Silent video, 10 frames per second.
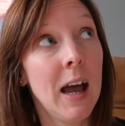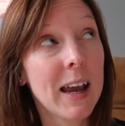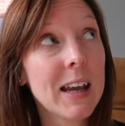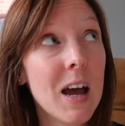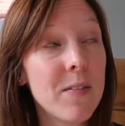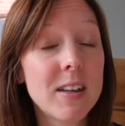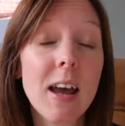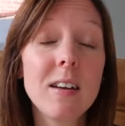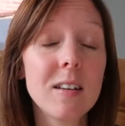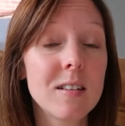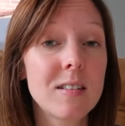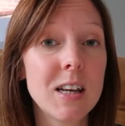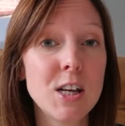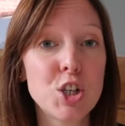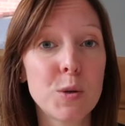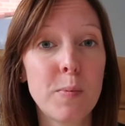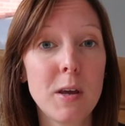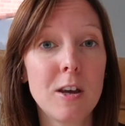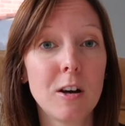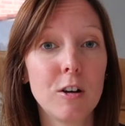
have a tendency to be